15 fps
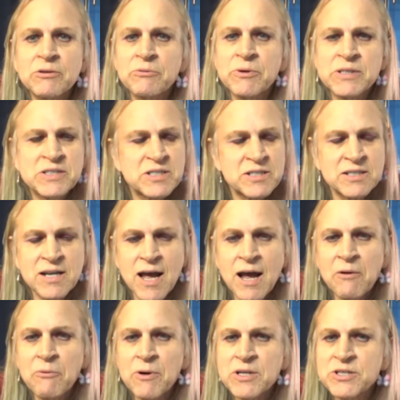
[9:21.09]
which is
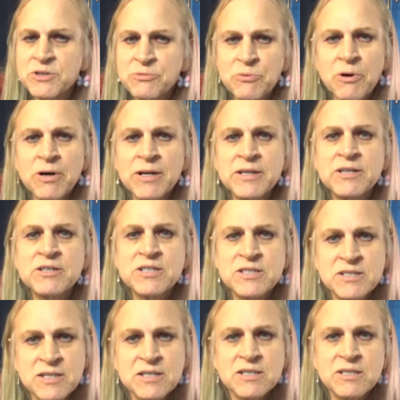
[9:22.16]
not what you want in your
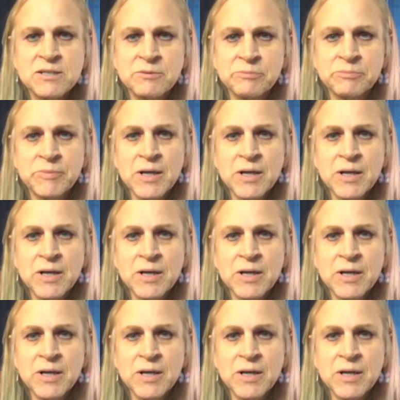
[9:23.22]
system.